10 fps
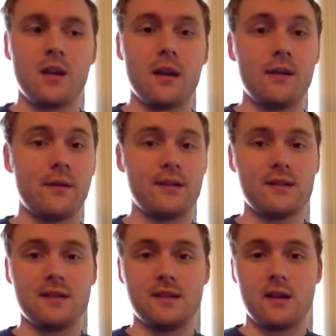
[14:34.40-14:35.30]
Anyway,
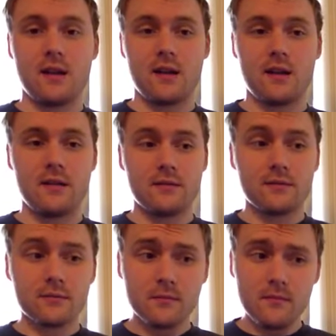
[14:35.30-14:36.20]
this is
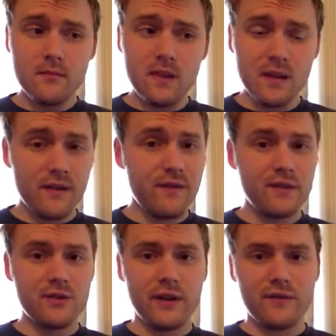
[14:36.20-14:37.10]

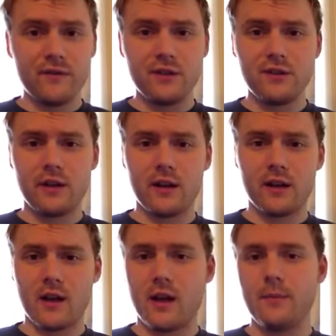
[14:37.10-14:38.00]
FitDread from
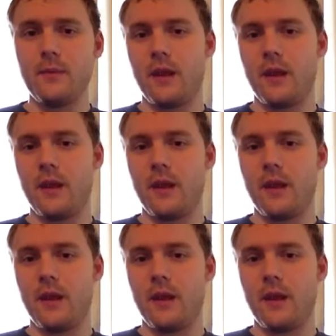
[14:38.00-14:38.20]
FitDread.com.